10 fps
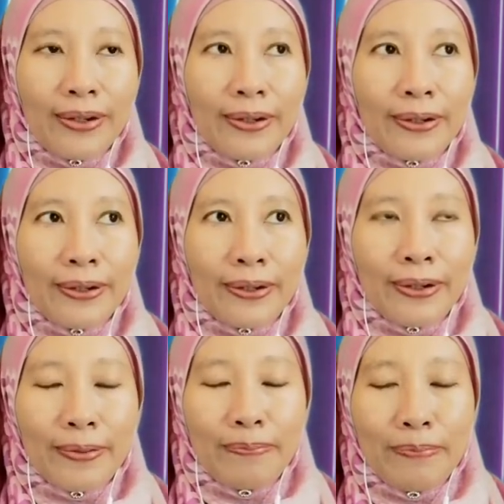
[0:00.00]

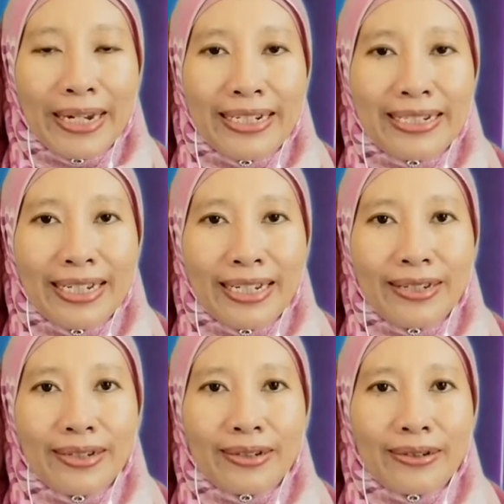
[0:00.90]
a basic
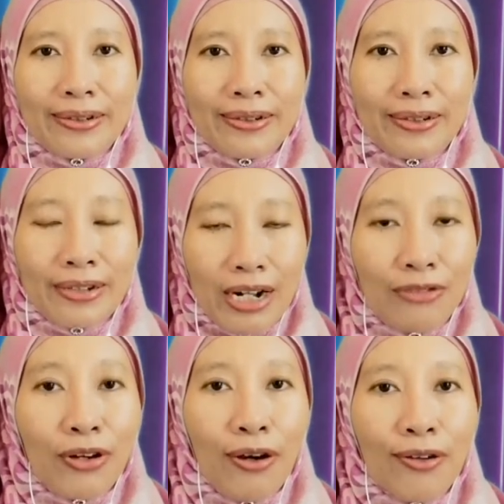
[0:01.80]
graph
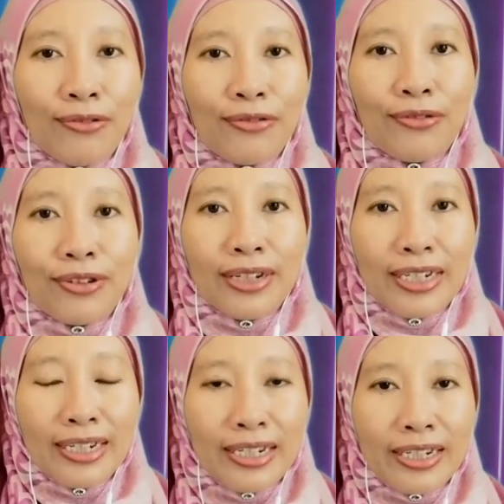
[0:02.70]
of
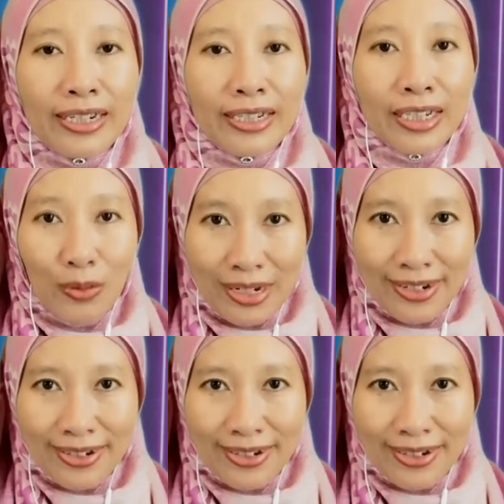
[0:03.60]
linear equation,